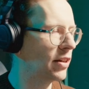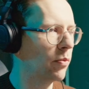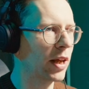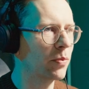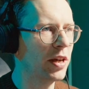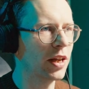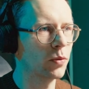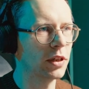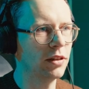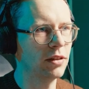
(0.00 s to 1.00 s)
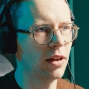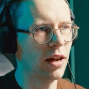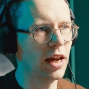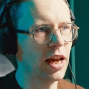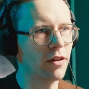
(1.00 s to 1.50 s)
the Blackmagic one
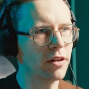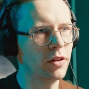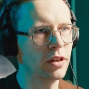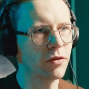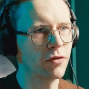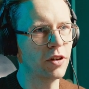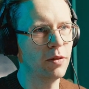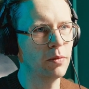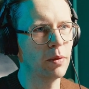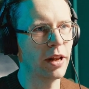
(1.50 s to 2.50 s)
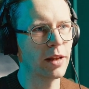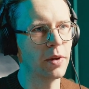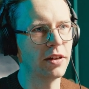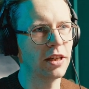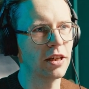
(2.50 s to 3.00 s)
I have converted from
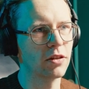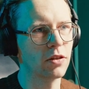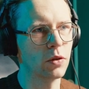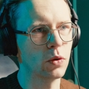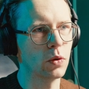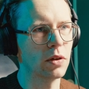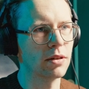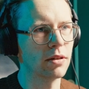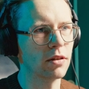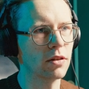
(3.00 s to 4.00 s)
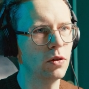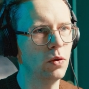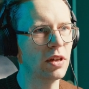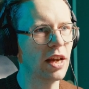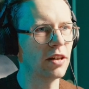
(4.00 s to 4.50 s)
Blackmagic to
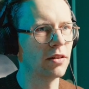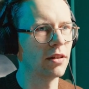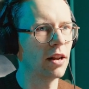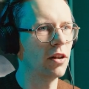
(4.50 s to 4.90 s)
Canon